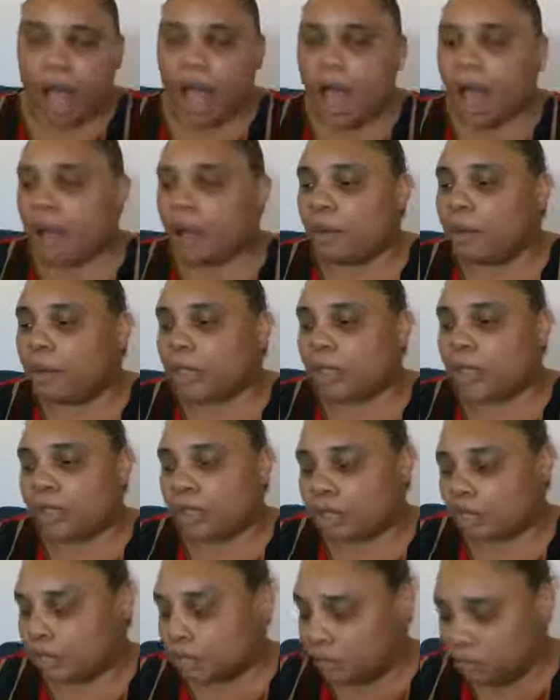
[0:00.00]

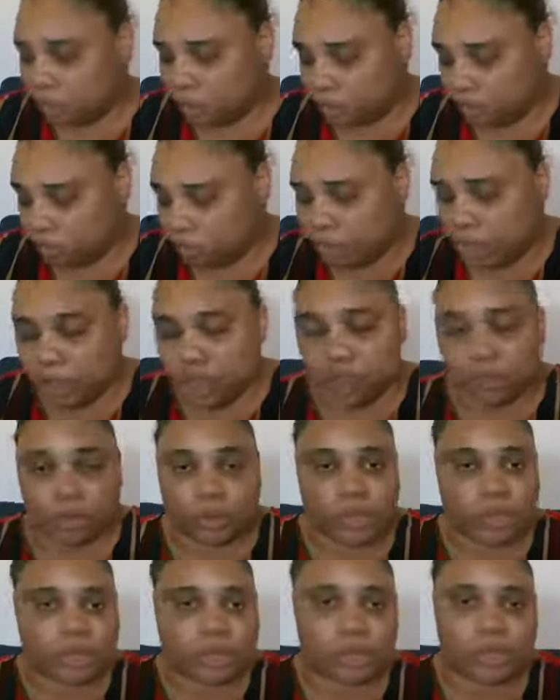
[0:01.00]
My
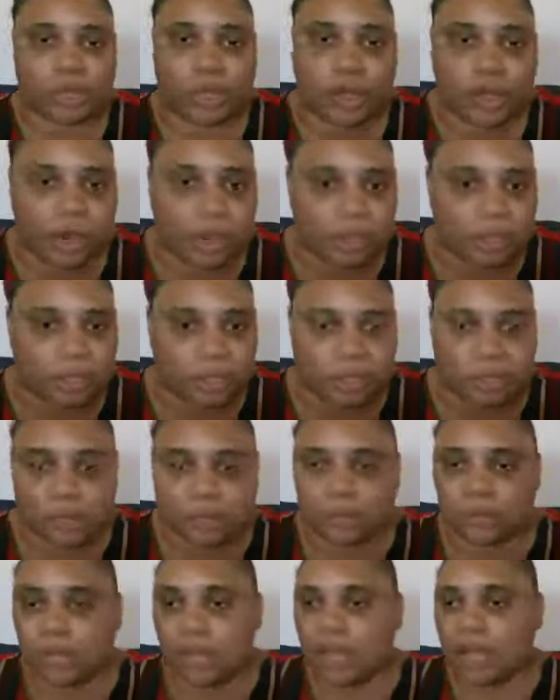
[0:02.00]
joints was
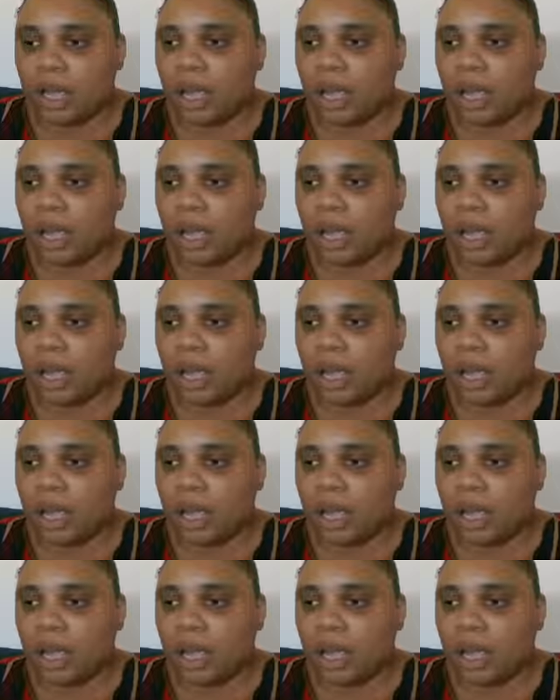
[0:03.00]
hurting.